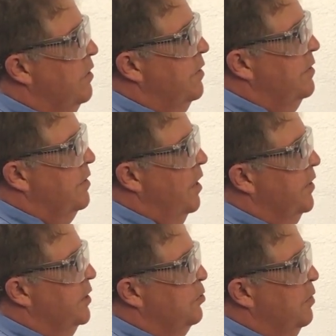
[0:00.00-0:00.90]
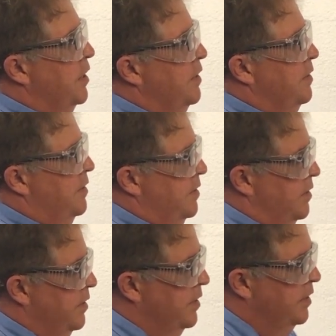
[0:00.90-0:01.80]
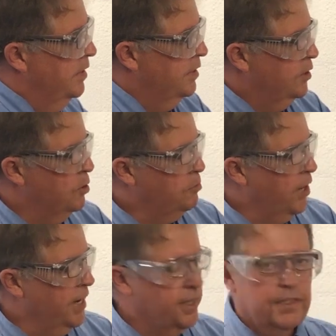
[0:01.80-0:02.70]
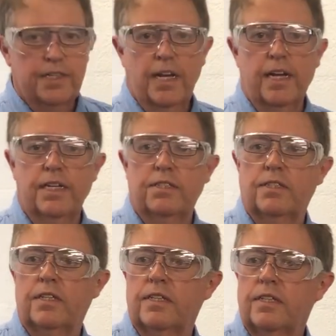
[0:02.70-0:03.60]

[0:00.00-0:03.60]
All right, on this one, the brake is engaged.